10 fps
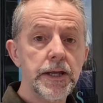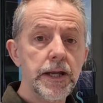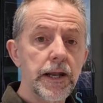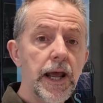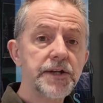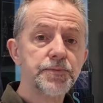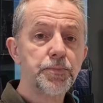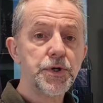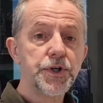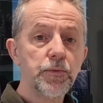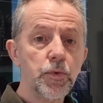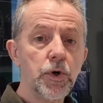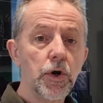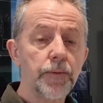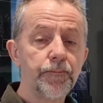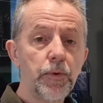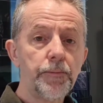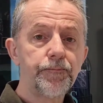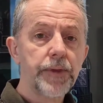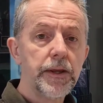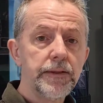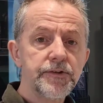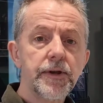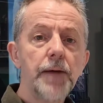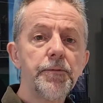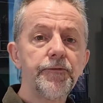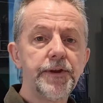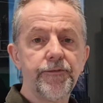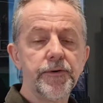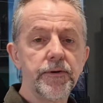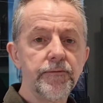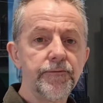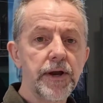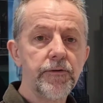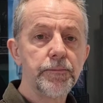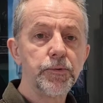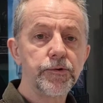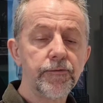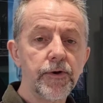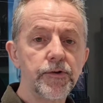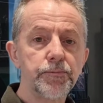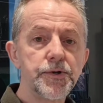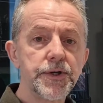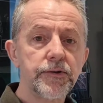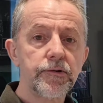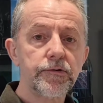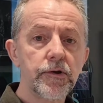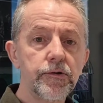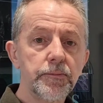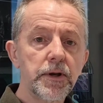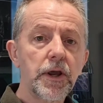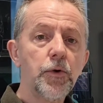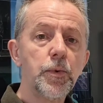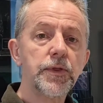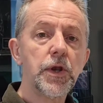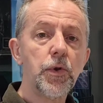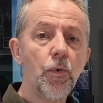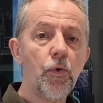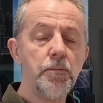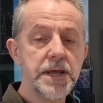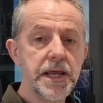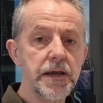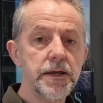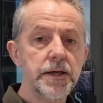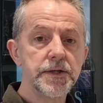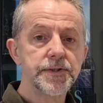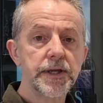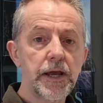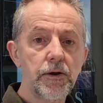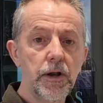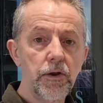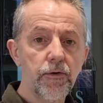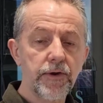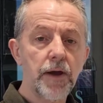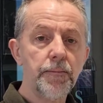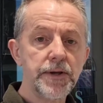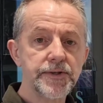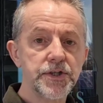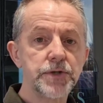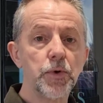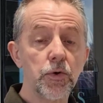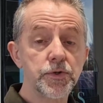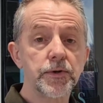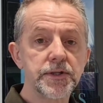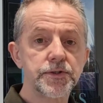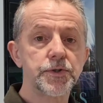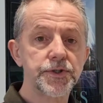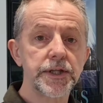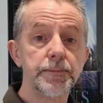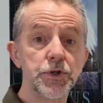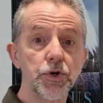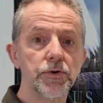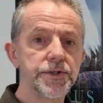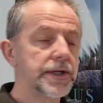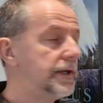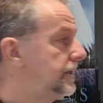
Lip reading: Now, how does bridging work? Well, there's a number of different variables as far as bridging is concerned, so I'm going to go with the norm here as to how a lot of companies actually work, or sorry, I should say the majority.